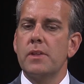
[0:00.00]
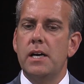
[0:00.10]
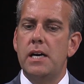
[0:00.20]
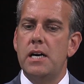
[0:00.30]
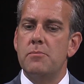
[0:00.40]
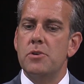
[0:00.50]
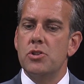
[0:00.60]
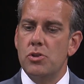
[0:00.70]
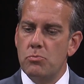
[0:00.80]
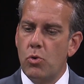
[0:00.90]

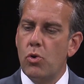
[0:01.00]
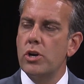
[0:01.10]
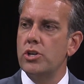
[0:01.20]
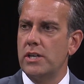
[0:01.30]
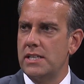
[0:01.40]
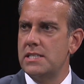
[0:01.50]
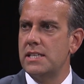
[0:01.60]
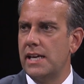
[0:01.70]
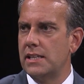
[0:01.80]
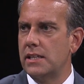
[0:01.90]
the more you're going to see
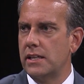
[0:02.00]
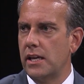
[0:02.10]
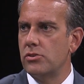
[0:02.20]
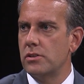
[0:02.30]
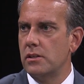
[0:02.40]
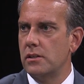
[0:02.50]
that litigation.